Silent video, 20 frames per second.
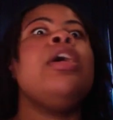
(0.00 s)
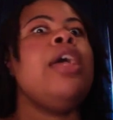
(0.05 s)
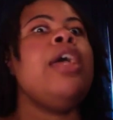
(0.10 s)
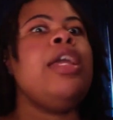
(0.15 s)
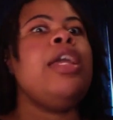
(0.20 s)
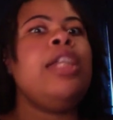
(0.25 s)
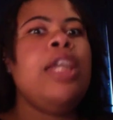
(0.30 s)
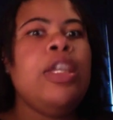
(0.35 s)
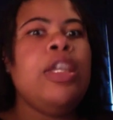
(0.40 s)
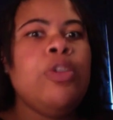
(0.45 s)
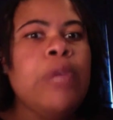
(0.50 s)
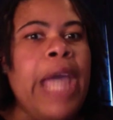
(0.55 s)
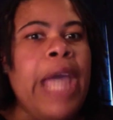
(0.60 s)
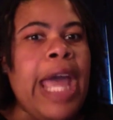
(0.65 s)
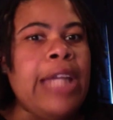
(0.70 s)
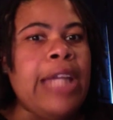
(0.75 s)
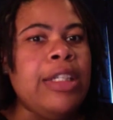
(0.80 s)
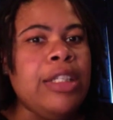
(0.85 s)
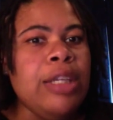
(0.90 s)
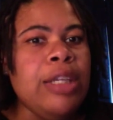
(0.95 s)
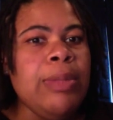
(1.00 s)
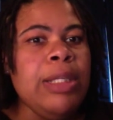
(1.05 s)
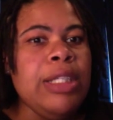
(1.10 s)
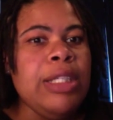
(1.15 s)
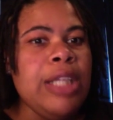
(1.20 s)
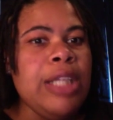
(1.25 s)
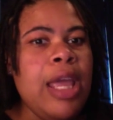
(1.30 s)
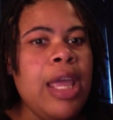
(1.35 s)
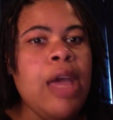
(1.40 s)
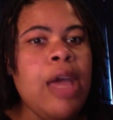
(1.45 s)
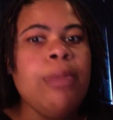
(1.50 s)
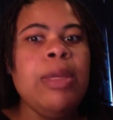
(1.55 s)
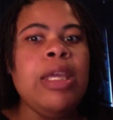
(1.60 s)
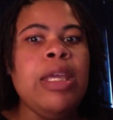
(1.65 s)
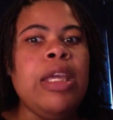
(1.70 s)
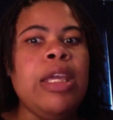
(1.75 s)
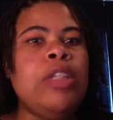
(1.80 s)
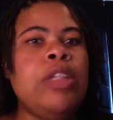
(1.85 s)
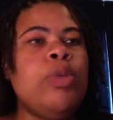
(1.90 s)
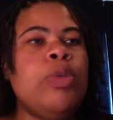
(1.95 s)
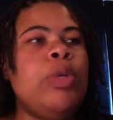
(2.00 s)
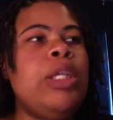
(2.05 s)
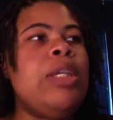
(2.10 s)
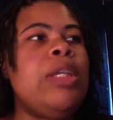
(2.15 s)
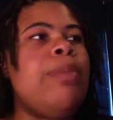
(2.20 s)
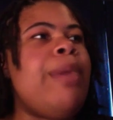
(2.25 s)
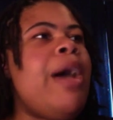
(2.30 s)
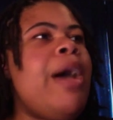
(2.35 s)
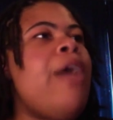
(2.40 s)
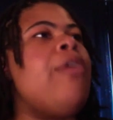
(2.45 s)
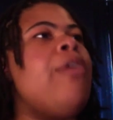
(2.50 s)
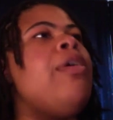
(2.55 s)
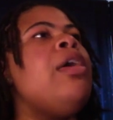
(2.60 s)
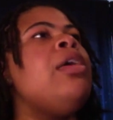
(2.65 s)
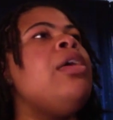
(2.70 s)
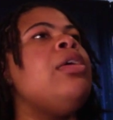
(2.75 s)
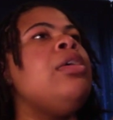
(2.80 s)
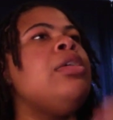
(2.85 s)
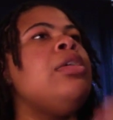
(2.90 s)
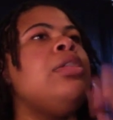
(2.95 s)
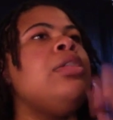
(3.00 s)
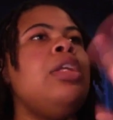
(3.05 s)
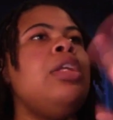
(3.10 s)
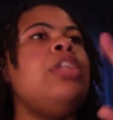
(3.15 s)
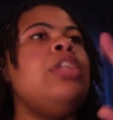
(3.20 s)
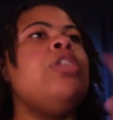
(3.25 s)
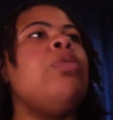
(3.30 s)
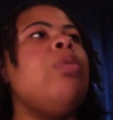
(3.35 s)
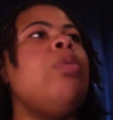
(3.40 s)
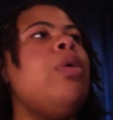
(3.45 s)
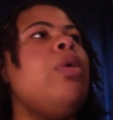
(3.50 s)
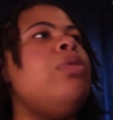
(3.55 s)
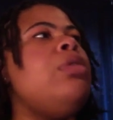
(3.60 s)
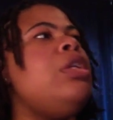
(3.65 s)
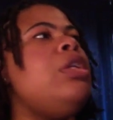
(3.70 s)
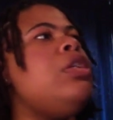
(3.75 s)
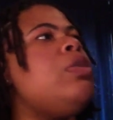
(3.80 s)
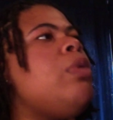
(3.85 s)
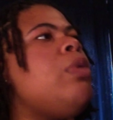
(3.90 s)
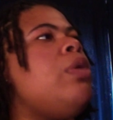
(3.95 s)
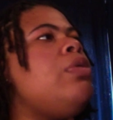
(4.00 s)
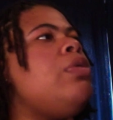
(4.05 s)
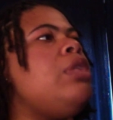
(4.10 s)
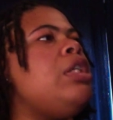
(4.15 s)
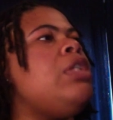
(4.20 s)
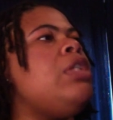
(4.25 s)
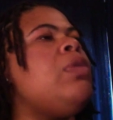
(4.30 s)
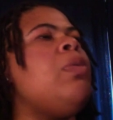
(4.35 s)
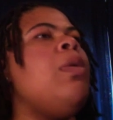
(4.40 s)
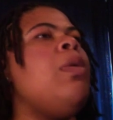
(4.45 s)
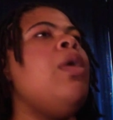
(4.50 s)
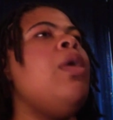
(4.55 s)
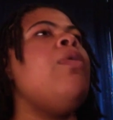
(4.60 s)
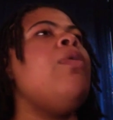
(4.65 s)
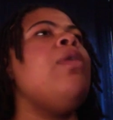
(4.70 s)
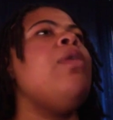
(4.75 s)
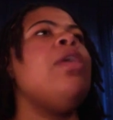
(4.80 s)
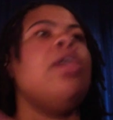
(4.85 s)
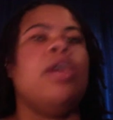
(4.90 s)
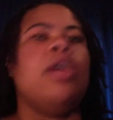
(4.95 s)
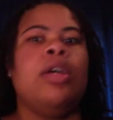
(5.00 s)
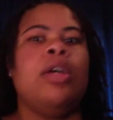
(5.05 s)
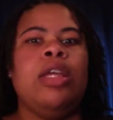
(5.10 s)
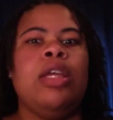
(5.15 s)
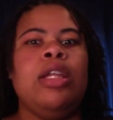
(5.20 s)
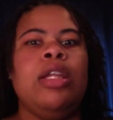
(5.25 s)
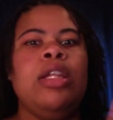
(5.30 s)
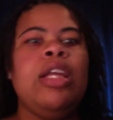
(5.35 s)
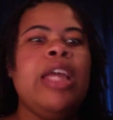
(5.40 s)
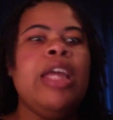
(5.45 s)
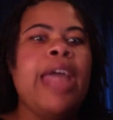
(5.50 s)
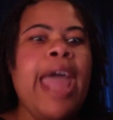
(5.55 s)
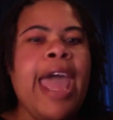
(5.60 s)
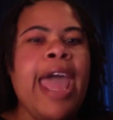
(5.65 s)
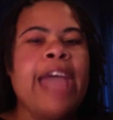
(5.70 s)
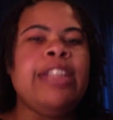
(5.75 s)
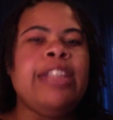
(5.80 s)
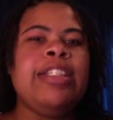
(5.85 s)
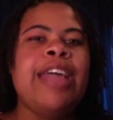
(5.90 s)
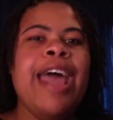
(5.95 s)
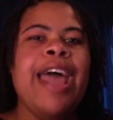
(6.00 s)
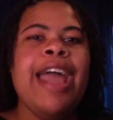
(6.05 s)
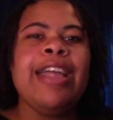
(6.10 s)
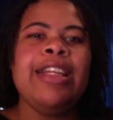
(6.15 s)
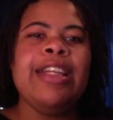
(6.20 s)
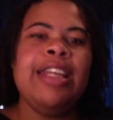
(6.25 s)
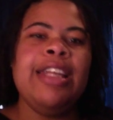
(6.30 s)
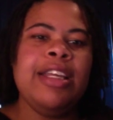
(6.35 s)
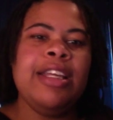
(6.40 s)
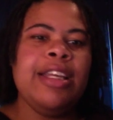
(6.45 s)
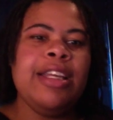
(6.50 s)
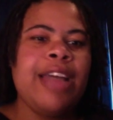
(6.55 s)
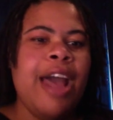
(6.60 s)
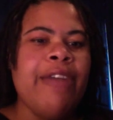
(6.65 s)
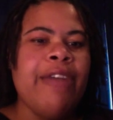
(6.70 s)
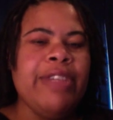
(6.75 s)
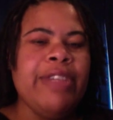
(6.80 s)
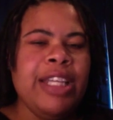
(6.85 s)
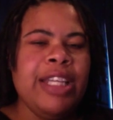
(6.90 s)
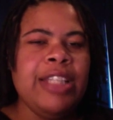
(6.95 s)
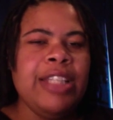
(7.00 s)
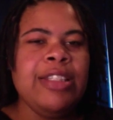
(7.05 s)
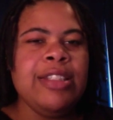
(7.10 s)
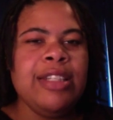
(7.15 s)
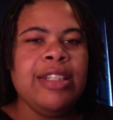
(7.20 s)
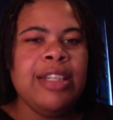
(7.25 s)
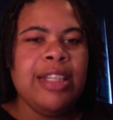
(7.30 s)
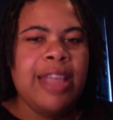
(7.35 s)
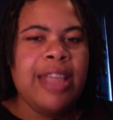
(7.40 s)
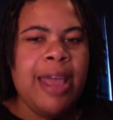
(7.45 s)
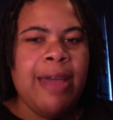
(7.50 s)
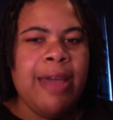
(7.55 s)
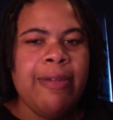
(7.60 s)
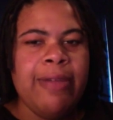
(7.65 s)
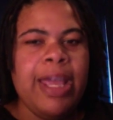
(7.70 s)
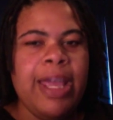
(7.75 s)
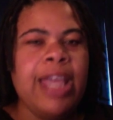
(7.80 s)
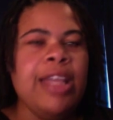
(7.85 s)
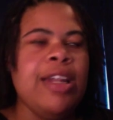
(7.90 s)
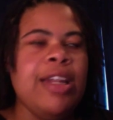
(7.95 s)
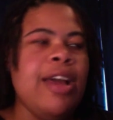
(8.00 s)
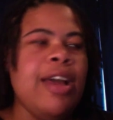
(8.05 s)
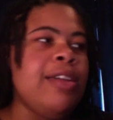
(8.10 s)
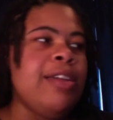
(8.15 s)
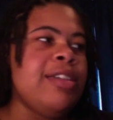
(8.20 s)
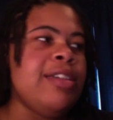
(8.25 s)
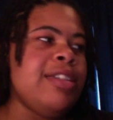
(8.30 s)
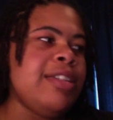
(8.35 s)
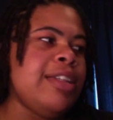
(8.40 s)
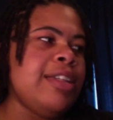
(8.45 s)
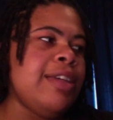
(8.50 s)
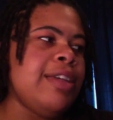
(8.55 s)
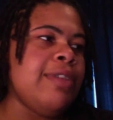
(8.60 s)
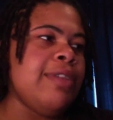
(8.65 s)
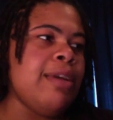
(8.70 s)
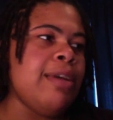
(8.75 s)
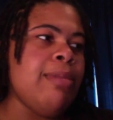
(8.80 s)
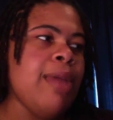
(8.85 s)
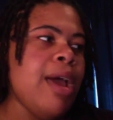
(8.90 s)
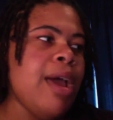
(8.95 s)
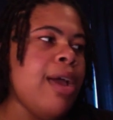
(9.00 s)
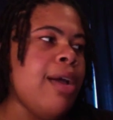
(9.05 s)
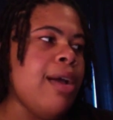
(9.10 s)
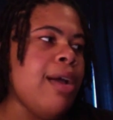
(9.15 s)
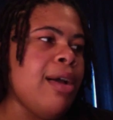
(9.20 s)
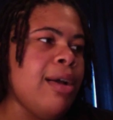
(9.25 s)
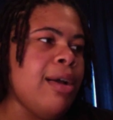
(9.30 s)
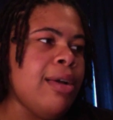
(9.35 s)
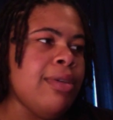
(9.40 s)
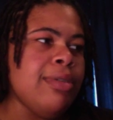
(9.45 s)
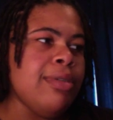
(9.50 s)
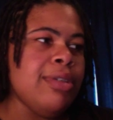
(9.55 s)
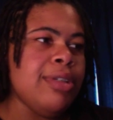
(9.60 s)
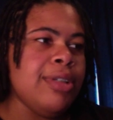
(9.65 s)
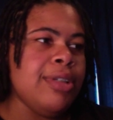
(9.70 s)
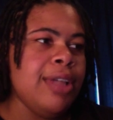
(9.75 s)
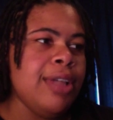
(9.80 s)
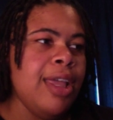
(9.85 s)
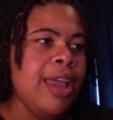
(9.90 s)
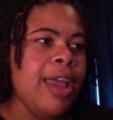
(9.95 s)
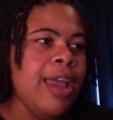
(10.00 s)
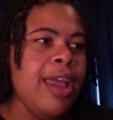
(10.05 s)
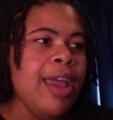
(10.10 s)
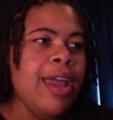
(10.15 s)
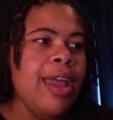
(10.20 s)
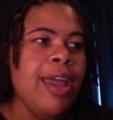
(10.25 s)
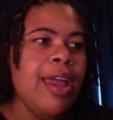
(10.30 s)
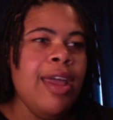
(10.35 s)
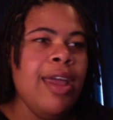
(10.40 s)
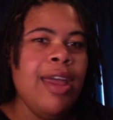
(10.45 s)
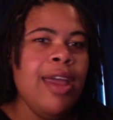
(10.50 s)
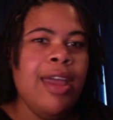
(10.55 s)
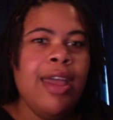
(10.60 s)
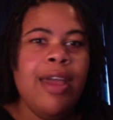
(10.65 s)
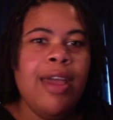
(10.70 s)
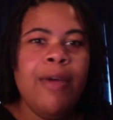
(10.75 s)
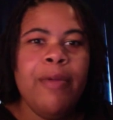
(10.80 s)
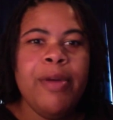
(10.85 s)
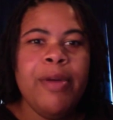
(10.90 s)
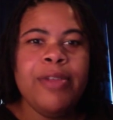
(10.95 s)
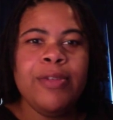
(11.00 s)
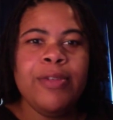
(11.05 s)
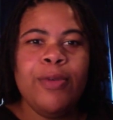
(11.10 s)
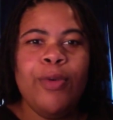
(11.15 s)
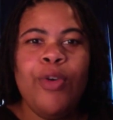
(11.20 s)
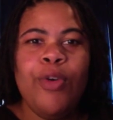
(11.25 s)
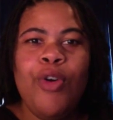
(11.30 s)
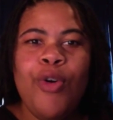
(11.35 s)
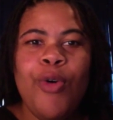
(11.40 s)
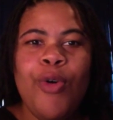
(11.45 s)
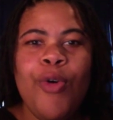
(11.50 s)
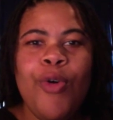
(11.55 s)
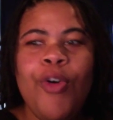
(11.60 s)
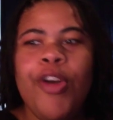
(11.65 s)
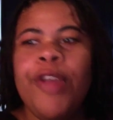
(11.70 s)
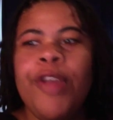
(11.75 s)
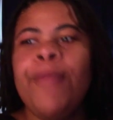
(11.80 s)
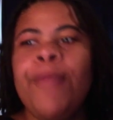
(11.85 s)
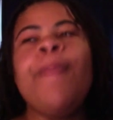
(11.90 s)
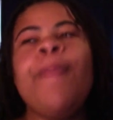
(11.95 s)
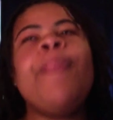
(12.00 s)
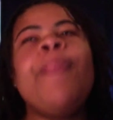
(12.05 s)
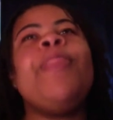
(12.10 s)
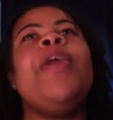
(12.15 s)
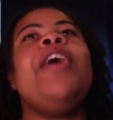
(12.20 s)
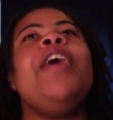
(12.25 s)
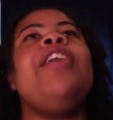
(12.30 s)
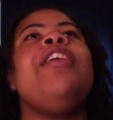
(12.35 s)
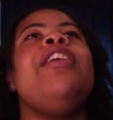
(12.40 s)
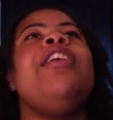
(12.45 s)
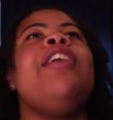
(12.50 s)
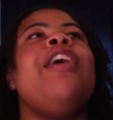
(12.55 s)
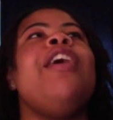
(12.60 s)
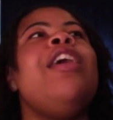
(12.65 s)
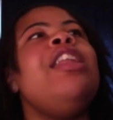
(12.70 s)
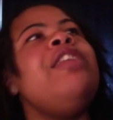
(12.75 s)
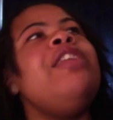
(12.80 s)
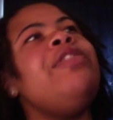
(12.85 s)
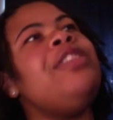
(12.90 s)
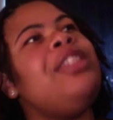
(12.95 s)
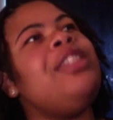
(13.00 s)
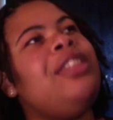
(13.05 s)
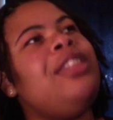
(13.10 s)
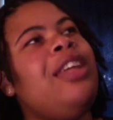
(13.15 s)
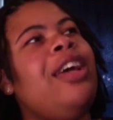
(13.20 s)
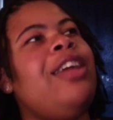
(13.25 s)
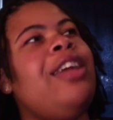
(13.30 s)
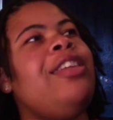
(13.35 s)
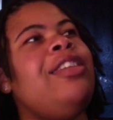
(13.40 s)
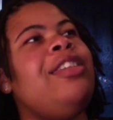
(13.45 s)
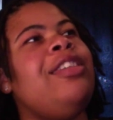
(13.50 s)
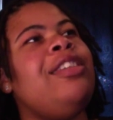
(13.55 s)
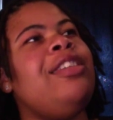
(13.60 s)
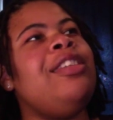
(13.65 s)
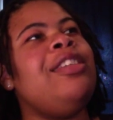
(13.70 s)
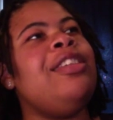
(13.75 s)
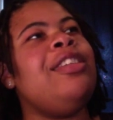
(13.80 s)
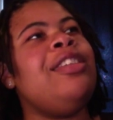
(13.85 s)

And then you got Jimmy Jam, he tweeting about this quote, this quote, this quote, and then hashtagging it conversations in the cafe and all this stuff and i'm like oh shit what's going on and then all of a sudden